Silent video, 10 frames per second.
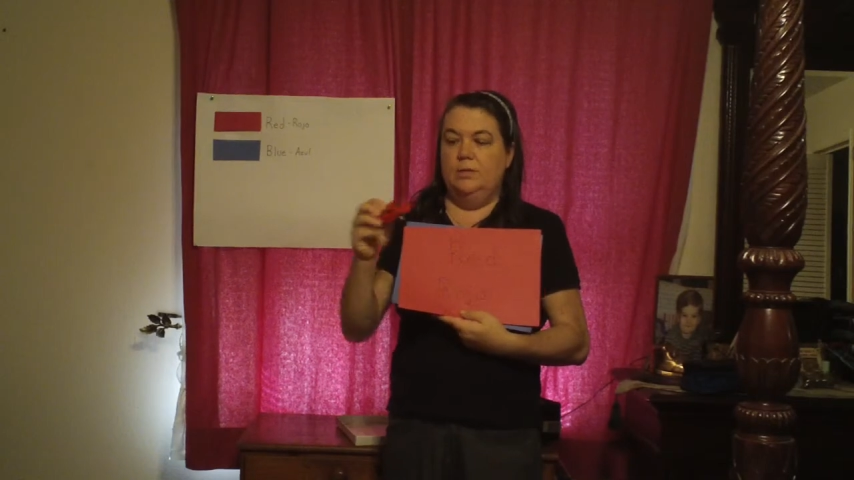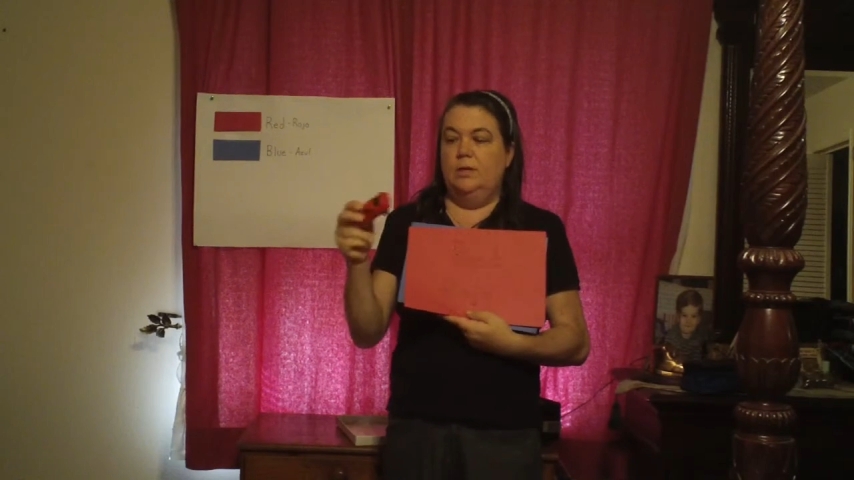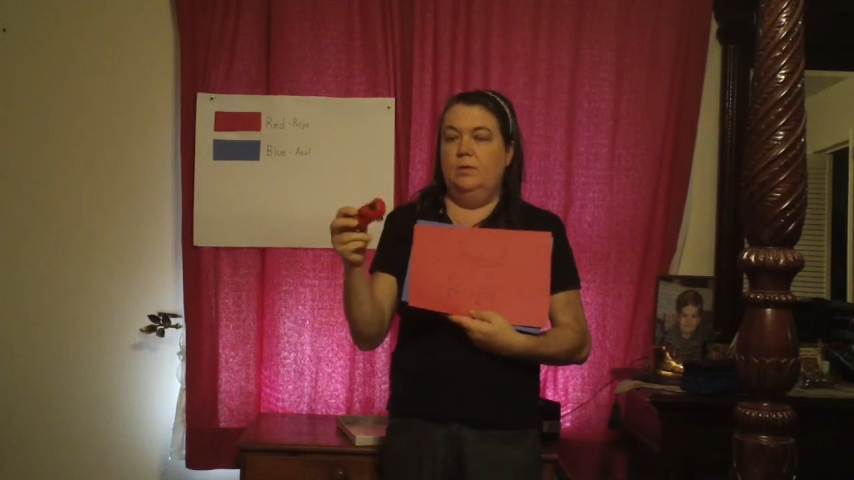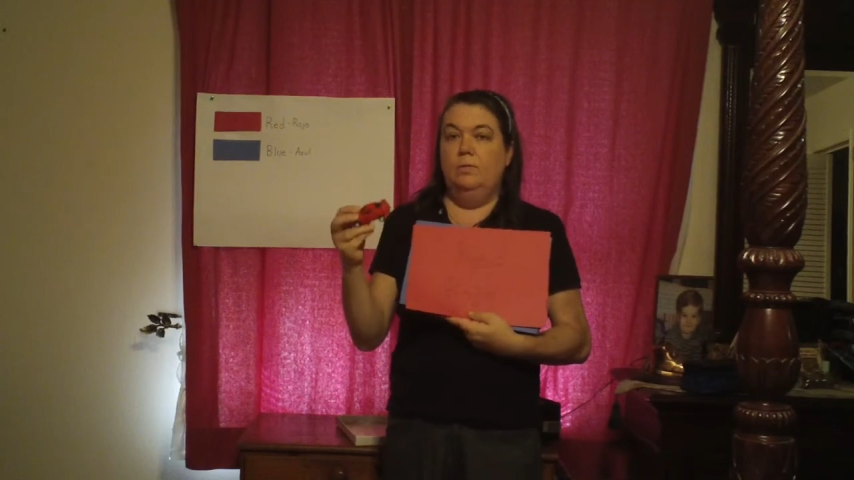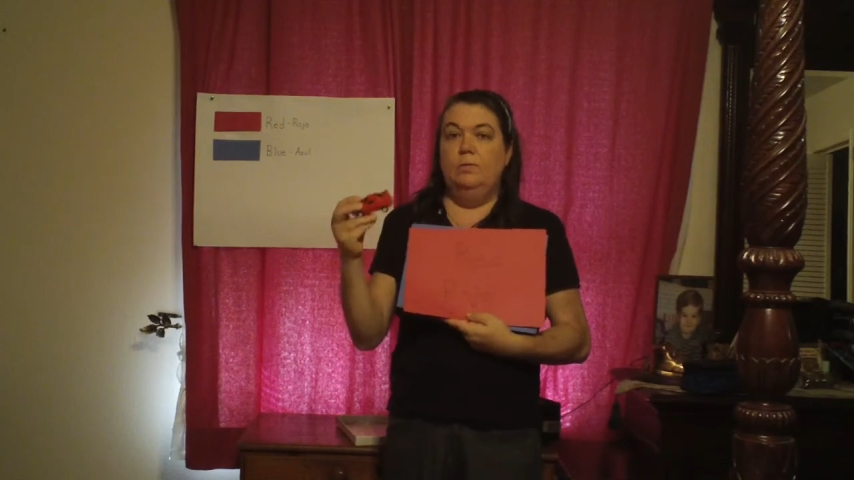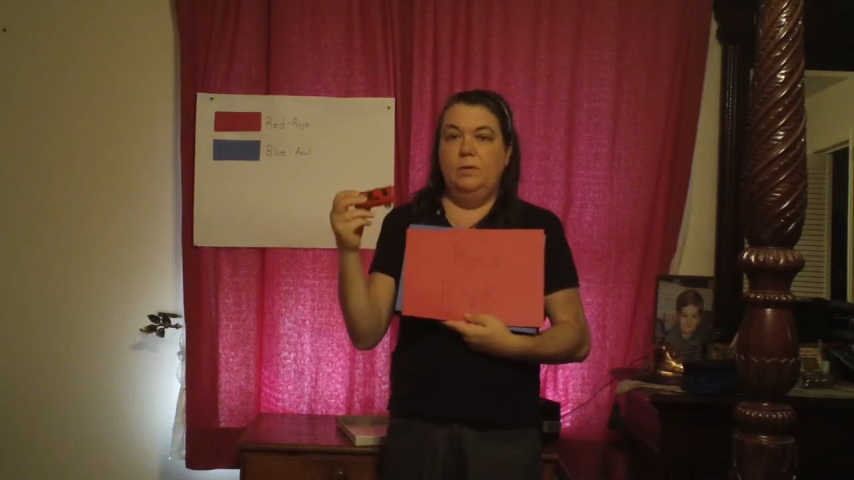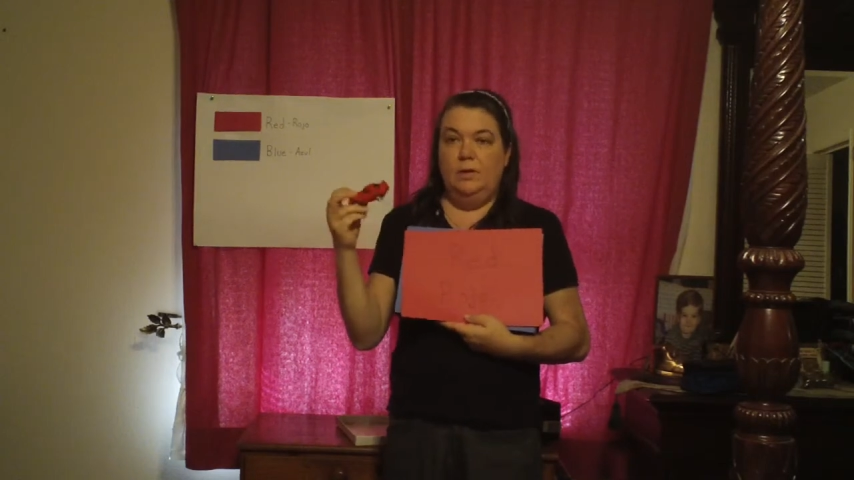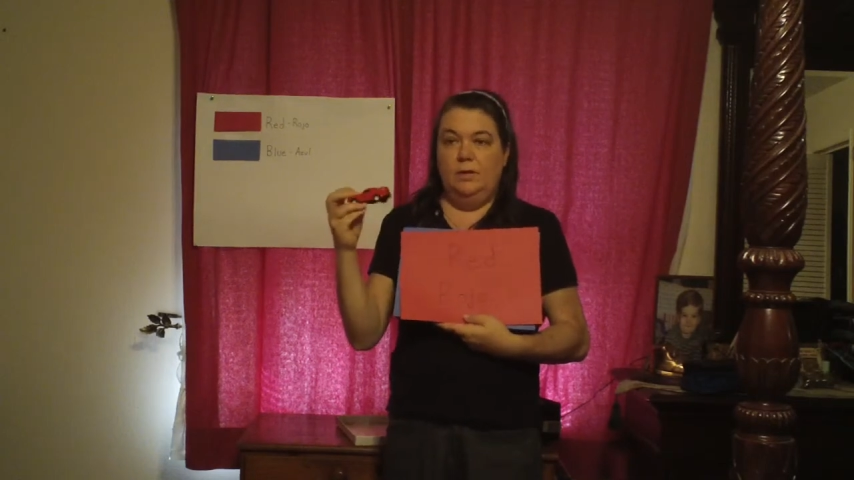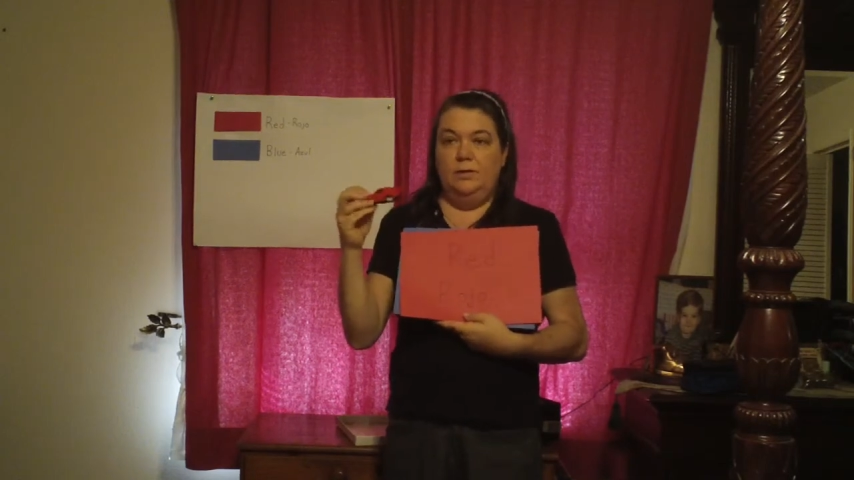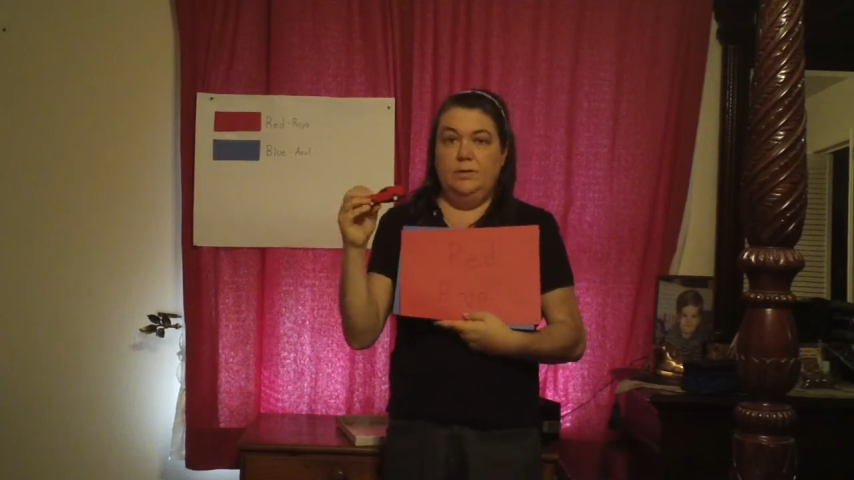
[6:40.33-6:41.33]
So
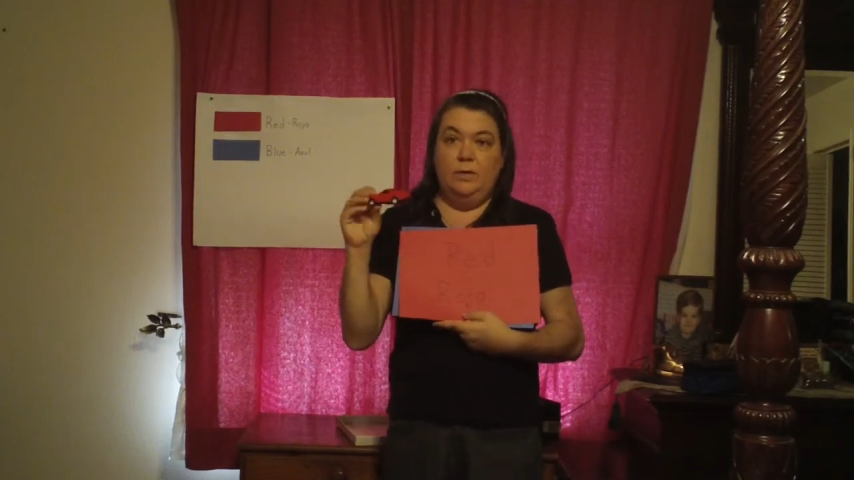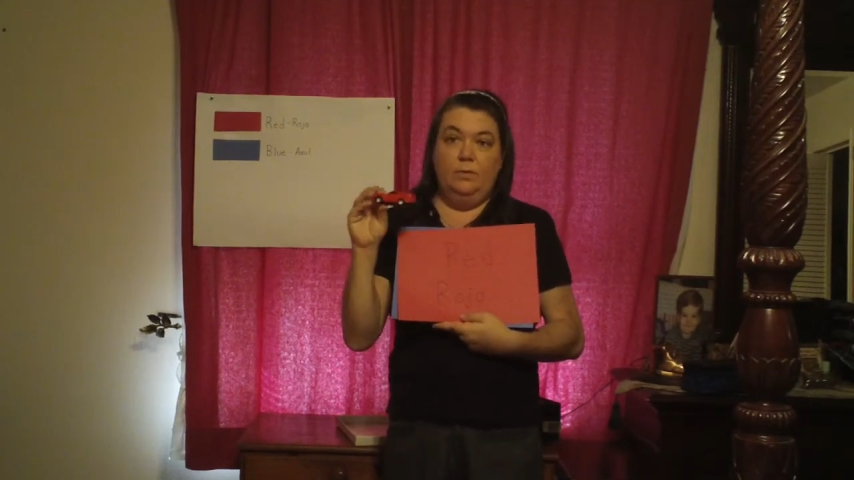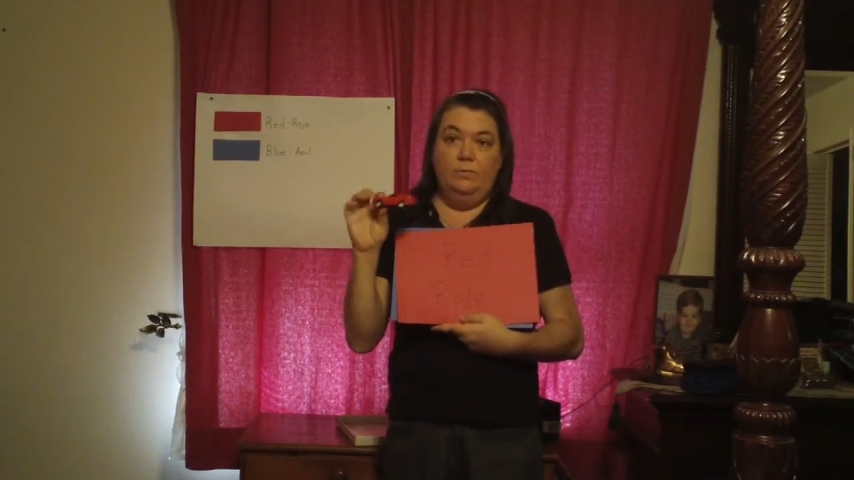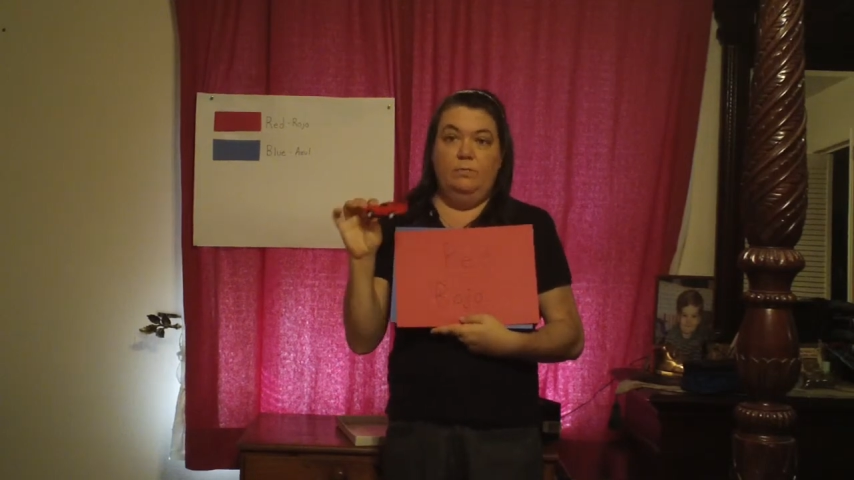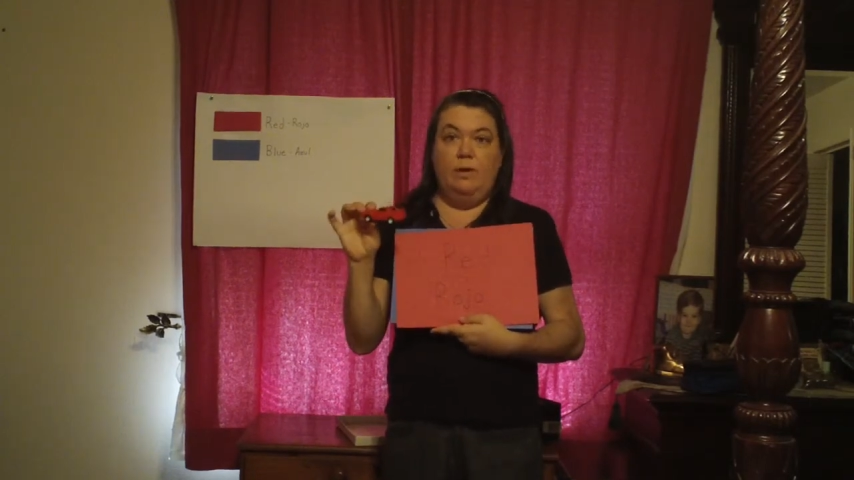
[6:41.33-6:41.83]
here is a